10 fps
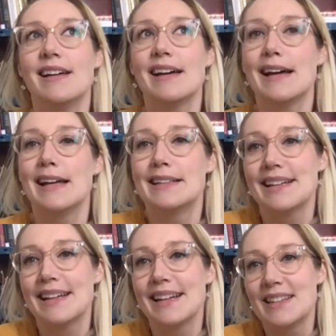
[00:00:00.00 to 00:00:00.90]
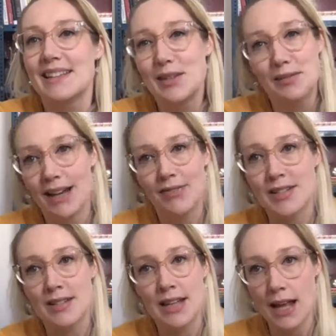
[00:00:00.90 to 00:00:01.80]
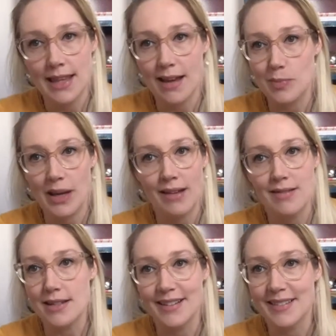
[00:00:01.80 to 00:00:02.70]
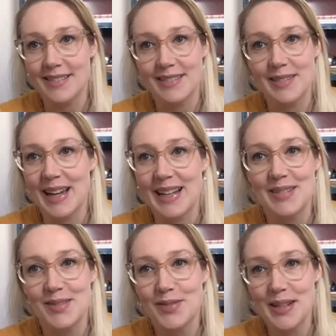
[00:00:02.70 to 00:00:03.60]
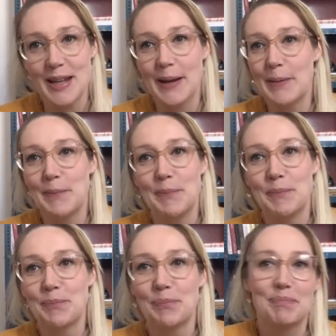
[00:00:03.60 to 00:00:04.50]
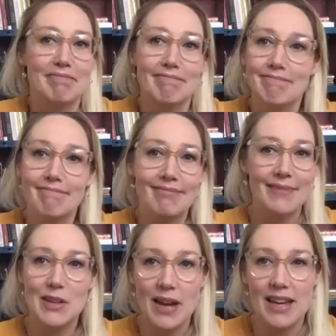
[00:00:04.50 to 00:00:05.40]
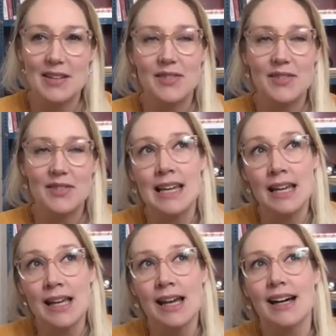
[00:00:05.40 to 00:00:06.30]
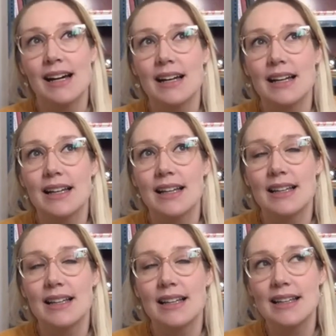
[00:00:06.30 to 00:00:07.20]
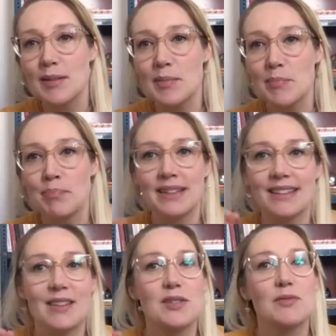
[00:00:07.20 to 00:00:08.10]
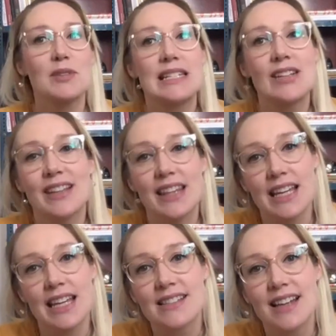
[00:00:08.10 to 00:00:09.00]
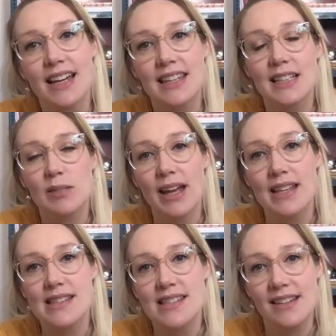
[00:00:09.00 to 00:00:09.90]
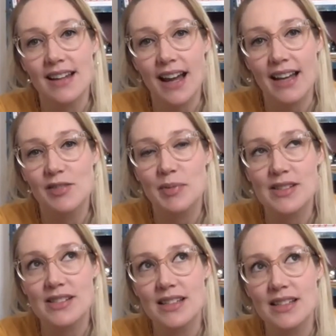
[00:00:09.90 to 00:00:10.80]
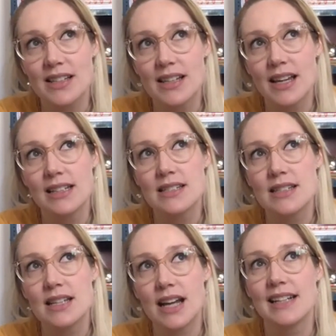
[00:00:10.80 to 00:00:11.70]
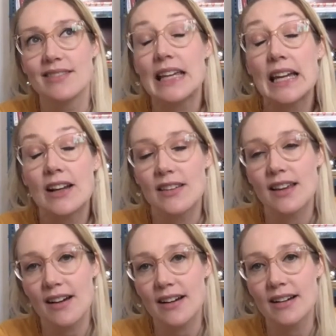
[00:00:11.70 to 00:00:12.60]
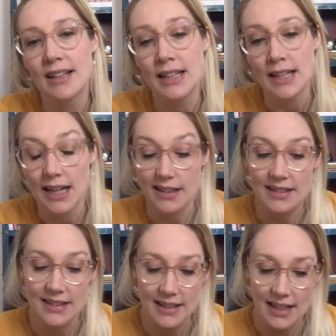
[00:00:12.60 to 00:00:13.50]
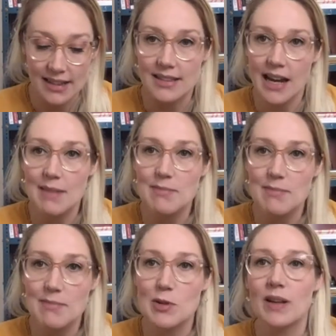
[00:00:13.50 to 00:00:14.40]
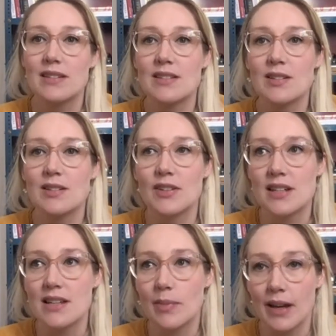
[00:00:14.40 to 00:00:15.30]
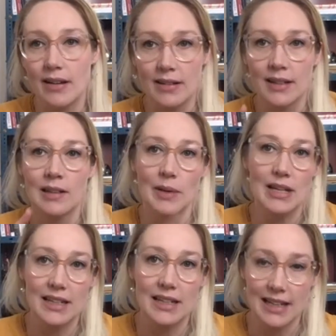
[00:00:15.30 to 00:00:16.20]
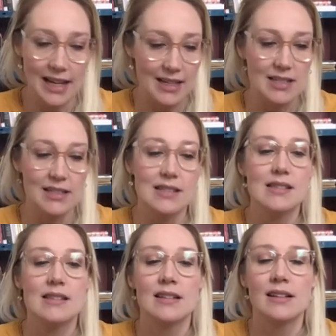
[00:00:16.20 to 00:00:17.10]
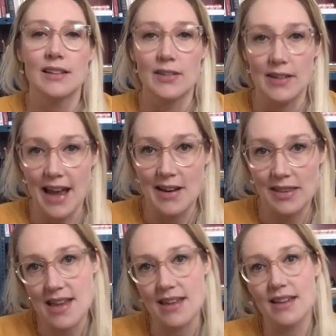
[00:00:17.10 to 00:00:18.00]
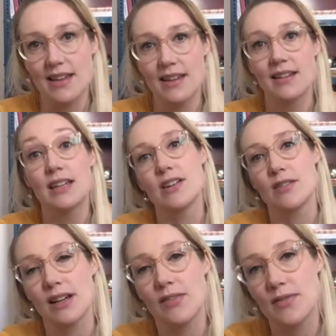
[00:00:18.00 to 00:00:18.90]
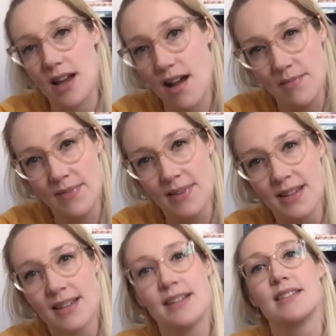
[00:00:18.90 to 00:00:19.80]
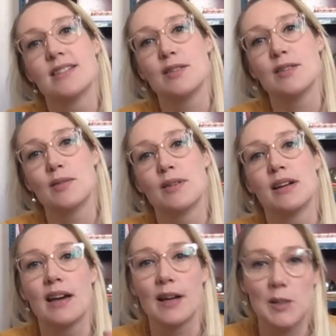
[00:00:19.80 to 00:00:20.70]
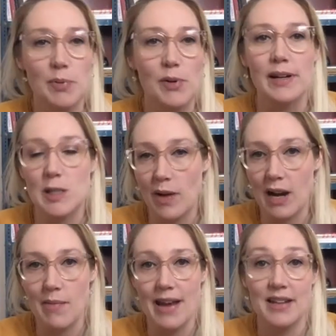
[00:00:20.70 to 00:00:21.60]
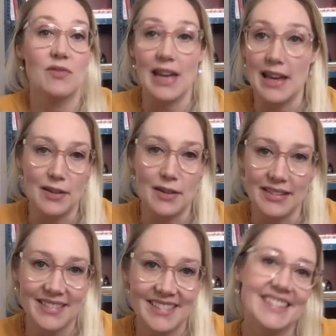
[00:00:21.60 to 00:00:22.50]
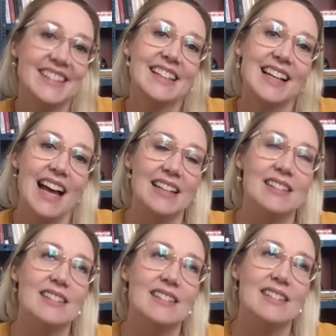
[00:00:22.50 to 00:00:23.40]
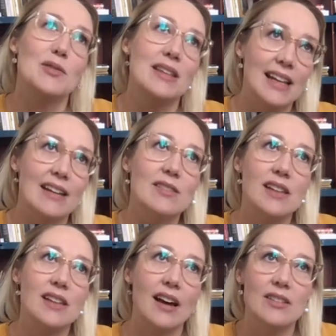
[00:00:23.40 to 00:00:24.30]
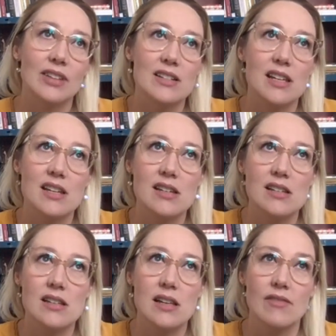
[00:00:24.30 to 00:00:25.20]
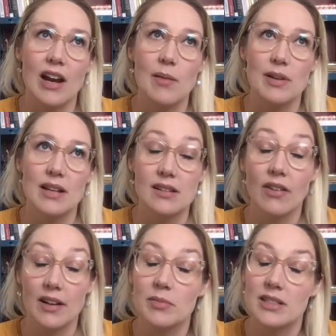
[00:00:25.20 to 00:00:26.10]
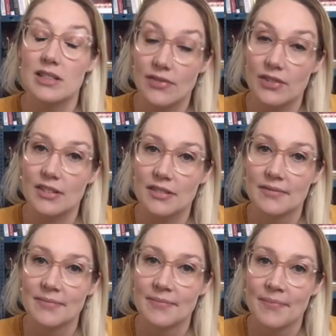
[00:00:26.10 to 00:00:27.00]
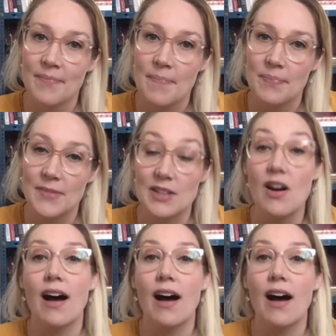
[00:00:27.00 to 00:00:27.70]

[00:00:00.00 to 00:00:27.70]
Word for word: and and you don't have to do the nine thousand pounds a year kind of um, UK university but those are really different things. I think it depends on the kind of person and the and the kind of thinker they are, and that the time you spend in university is about making connections, learning how to think, giving yourself time to explore, experiment, fail, and doing that outside of an education environment is incredibly difficult. To not